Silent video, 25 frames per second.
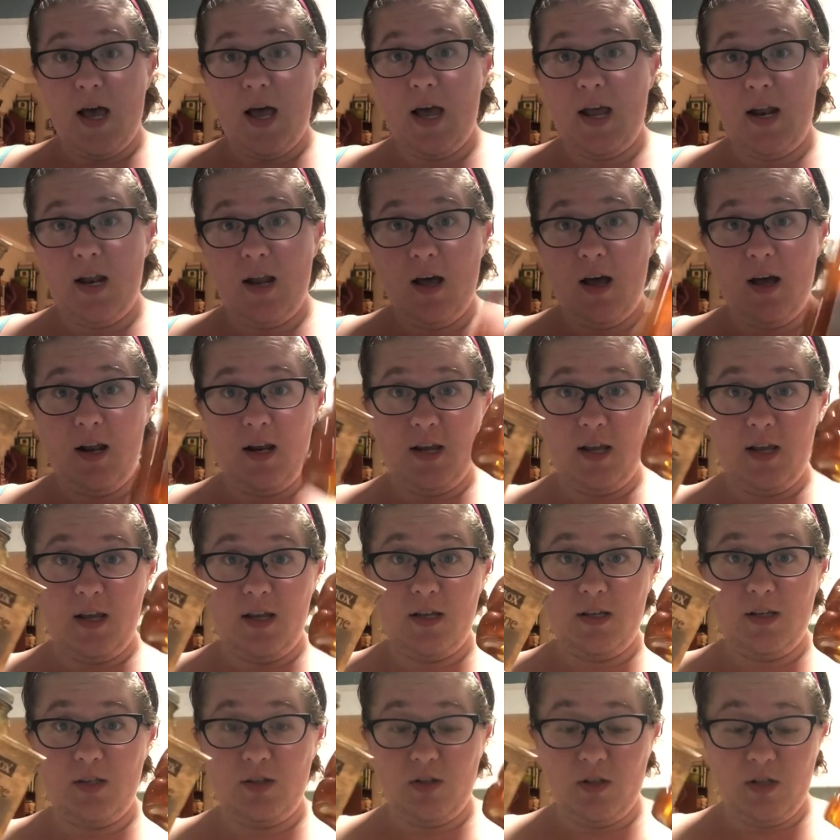and
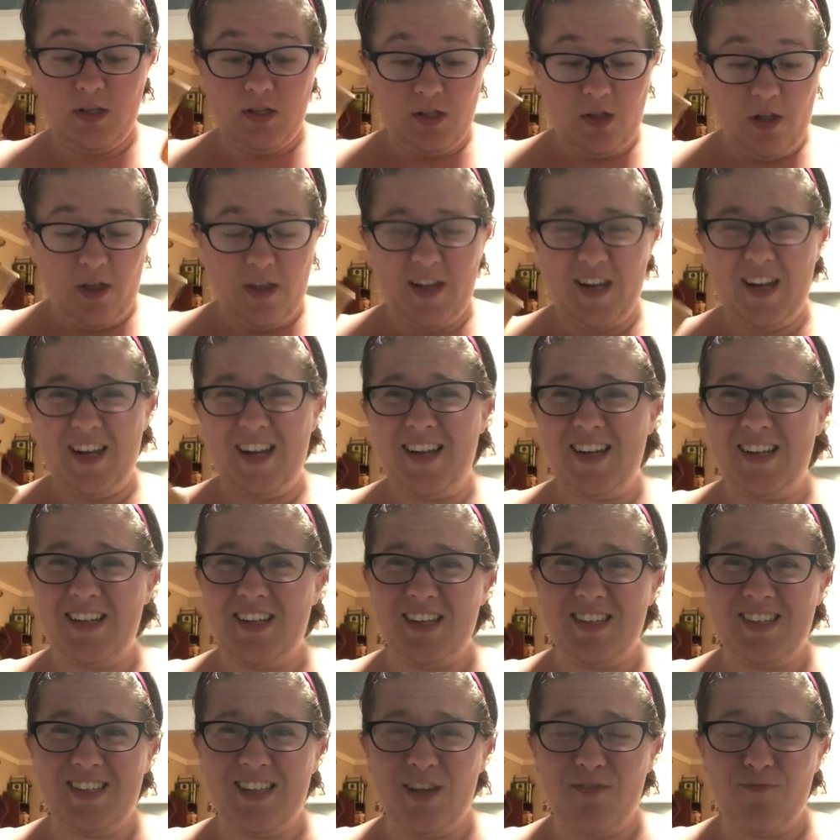honey. So this is all I need. It
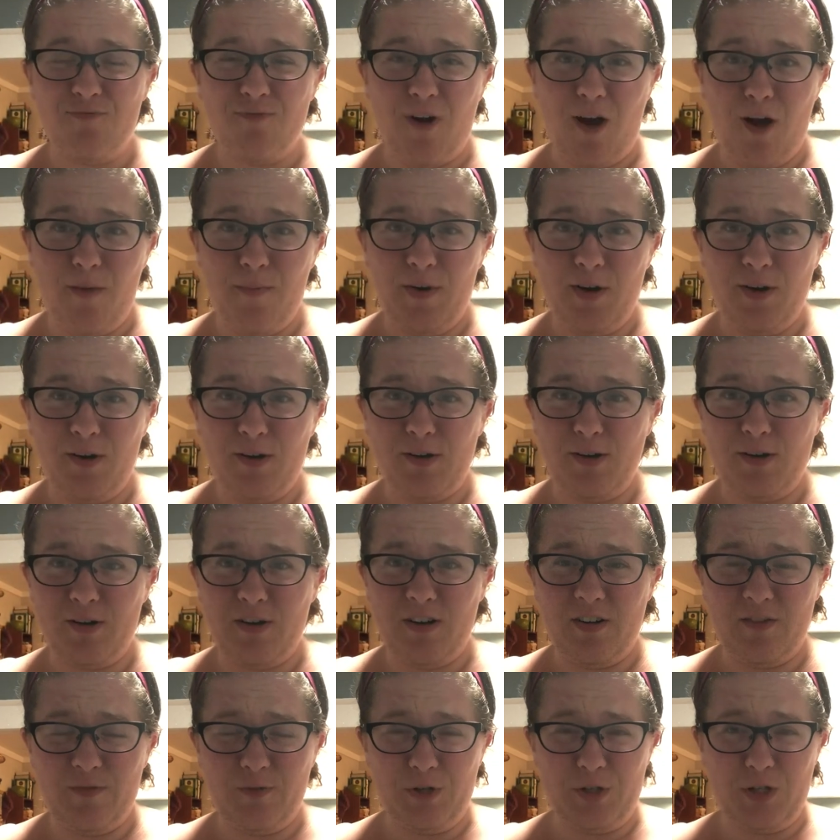does say raw milk,
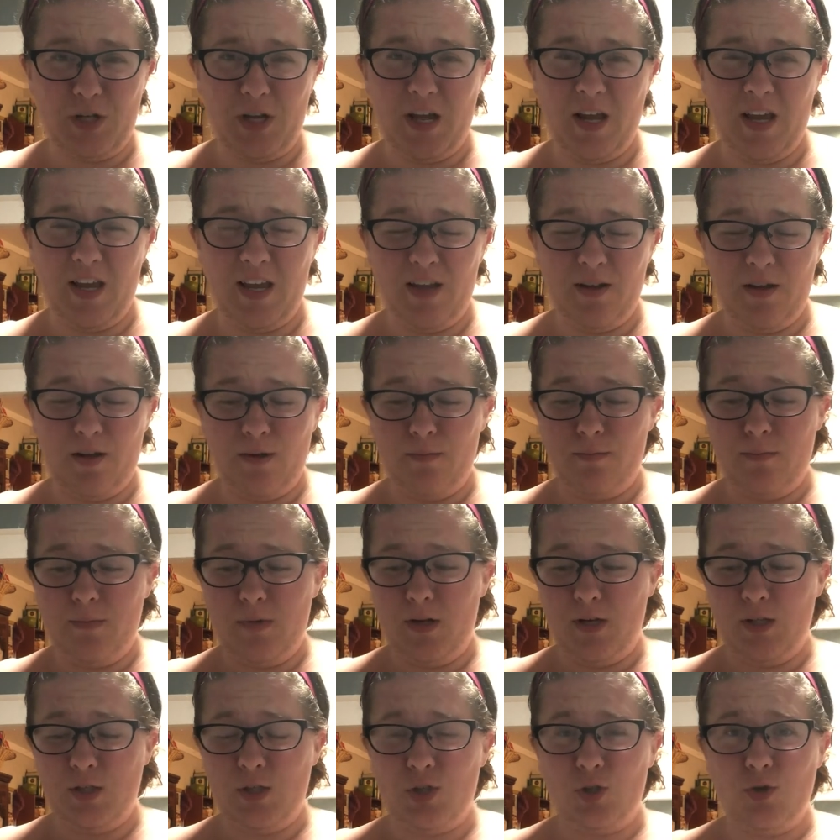which I am
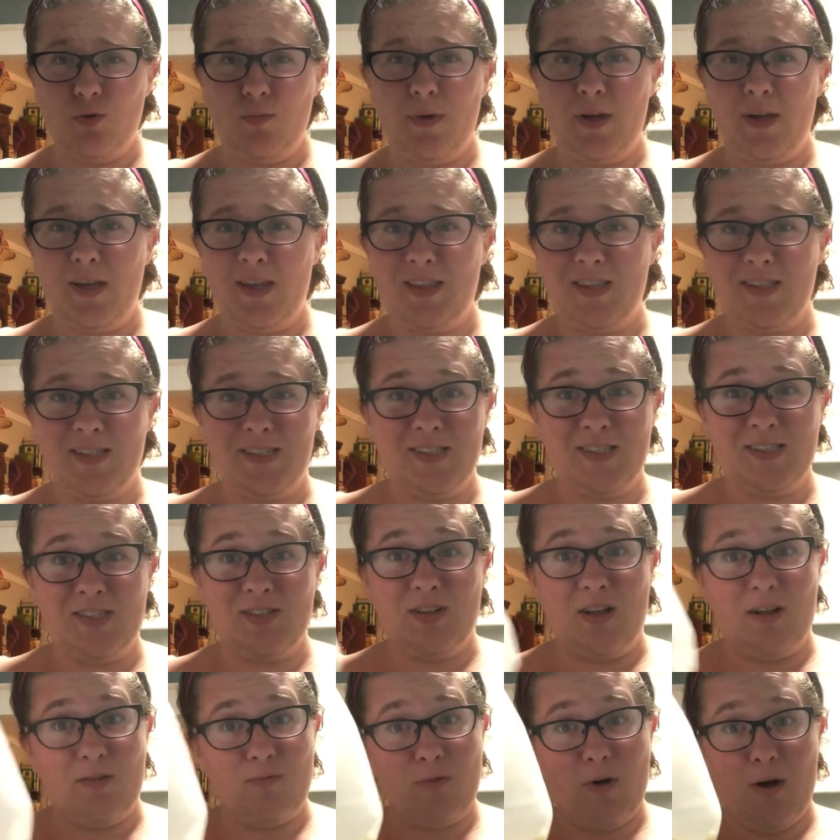assuming this is
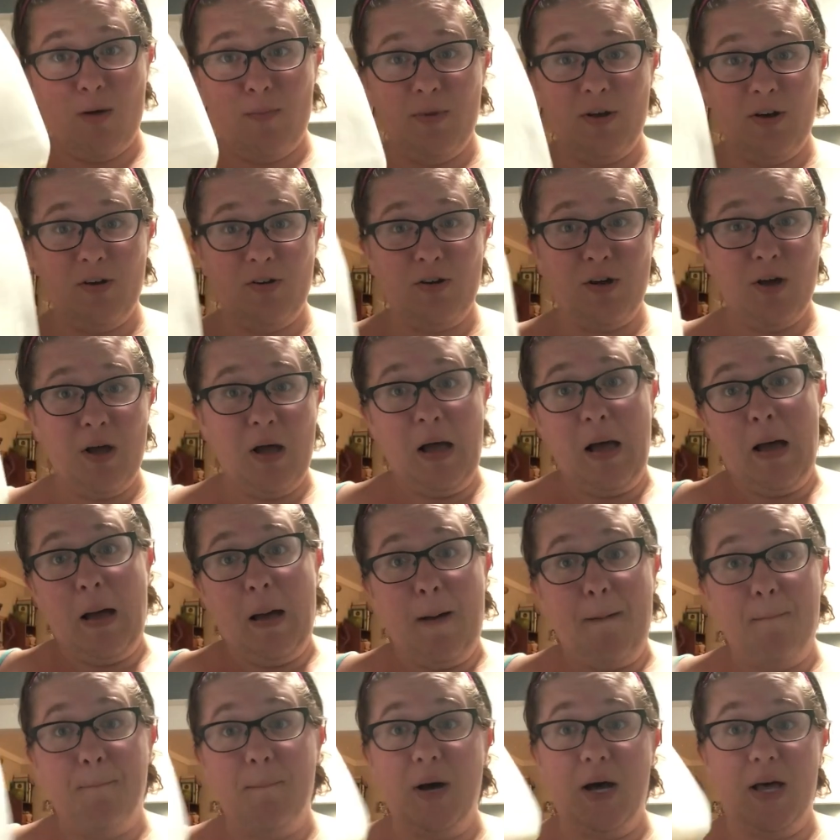not raw milk,
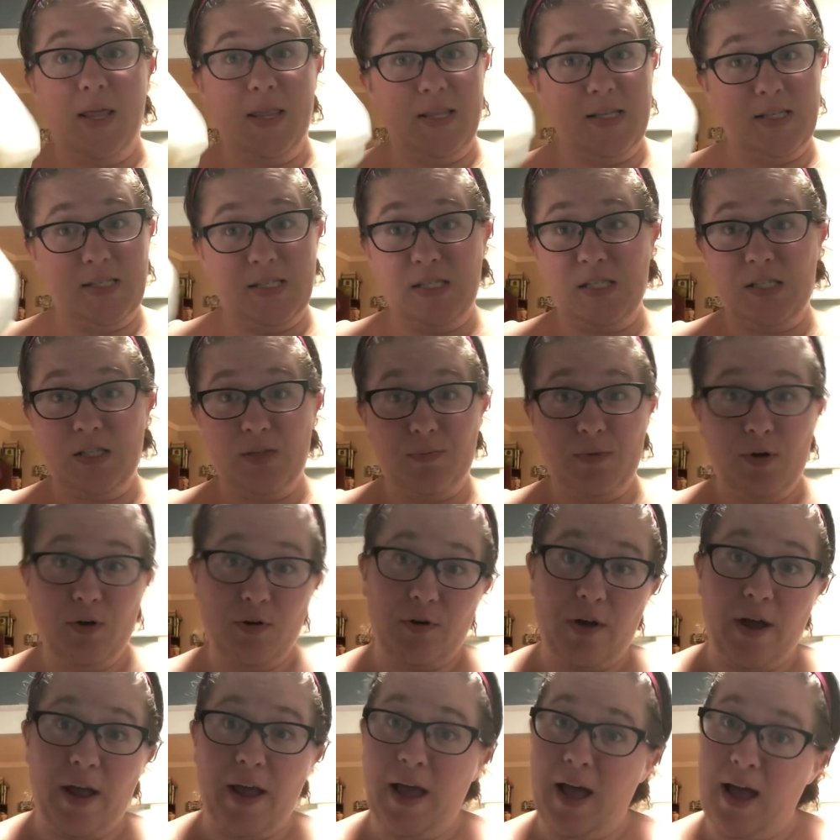but this is the
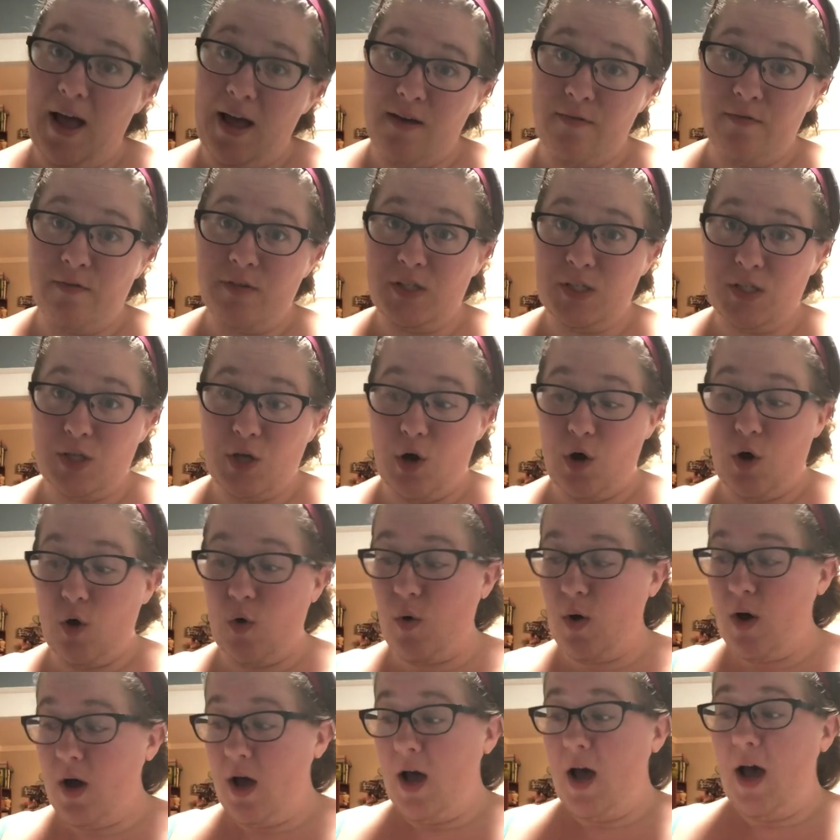milk I have.
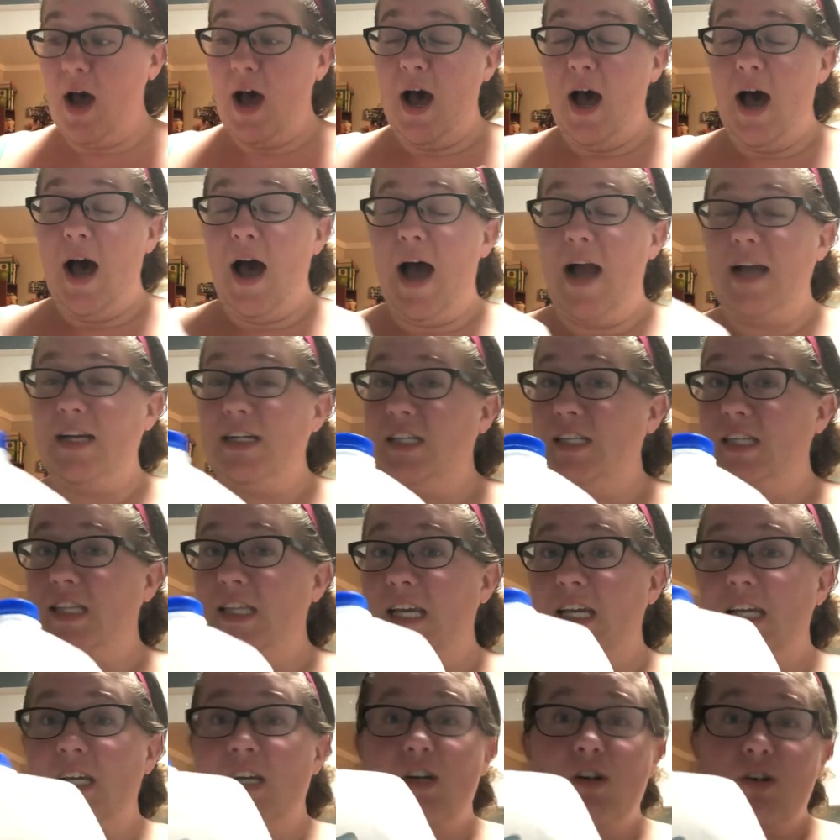So I
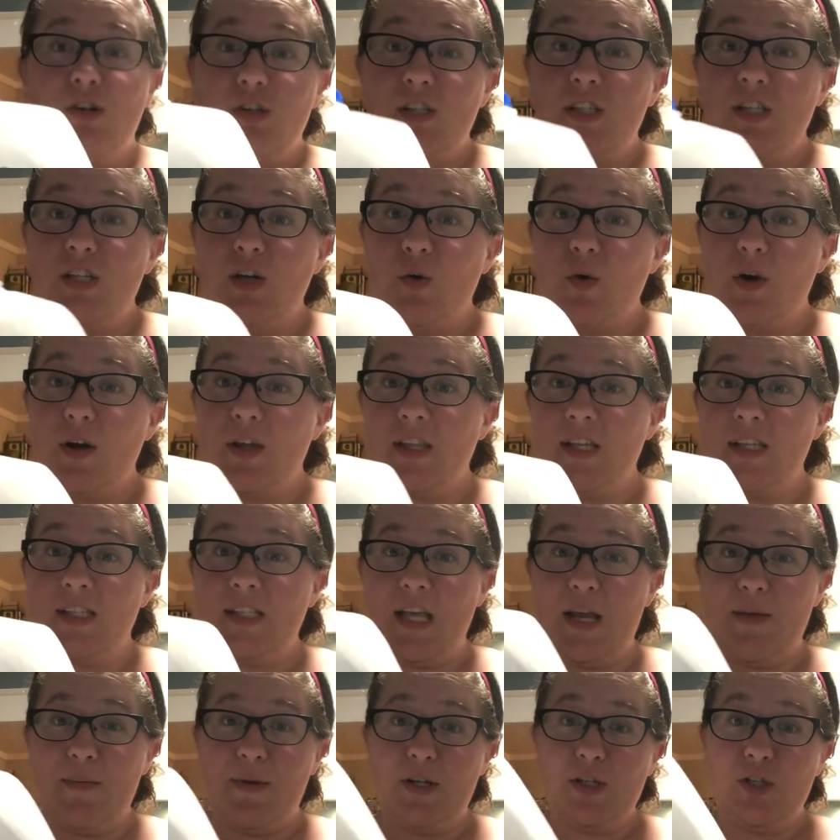think it'll still work the
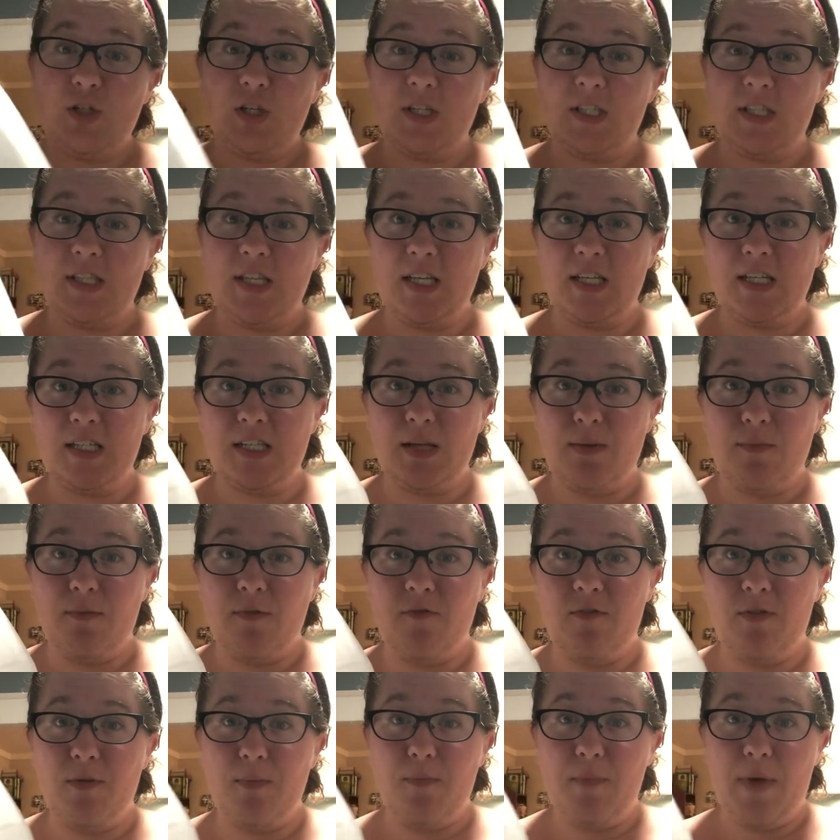same. I just think some
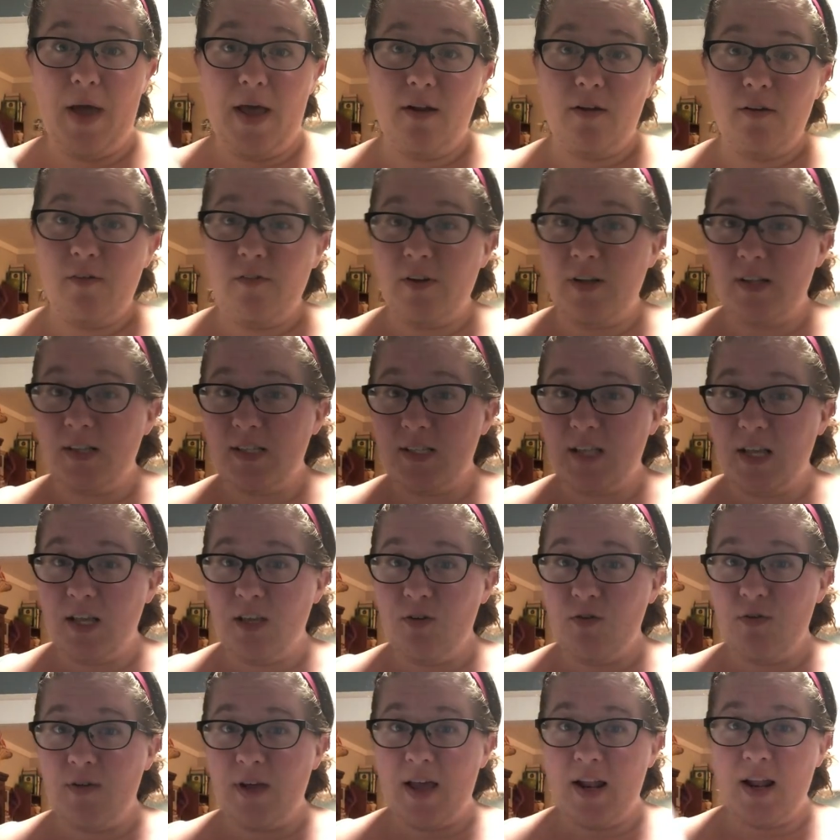of the benefits that
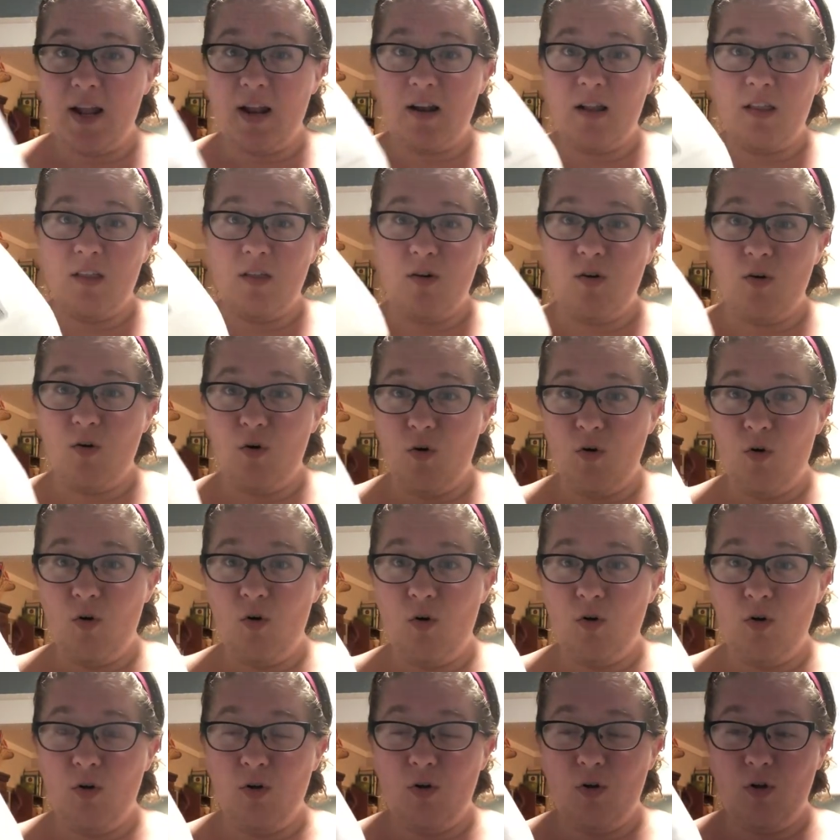you get out of the
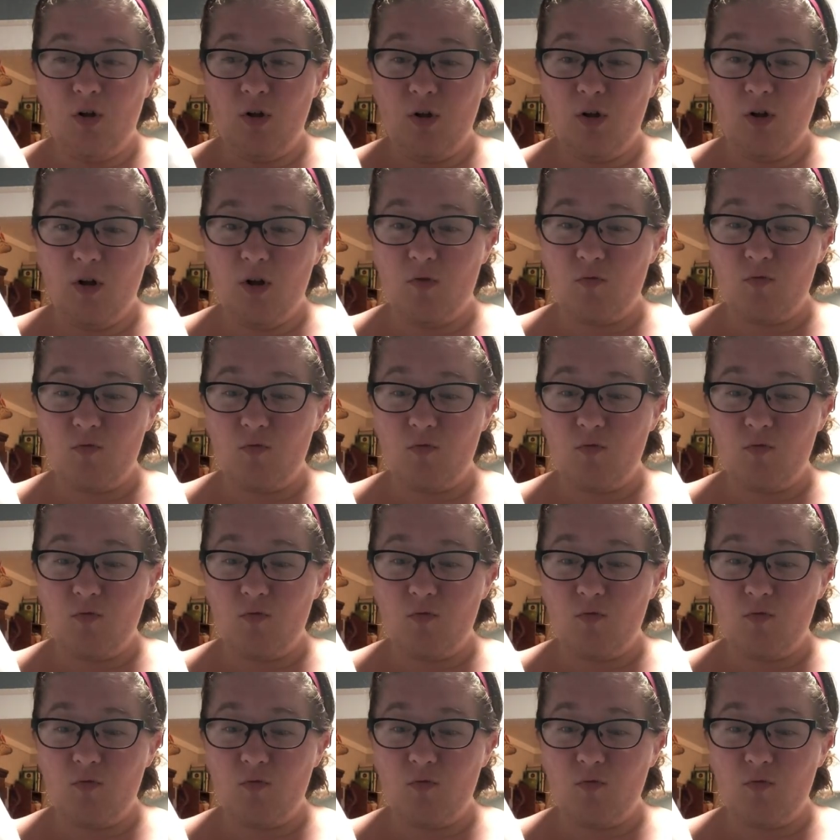whole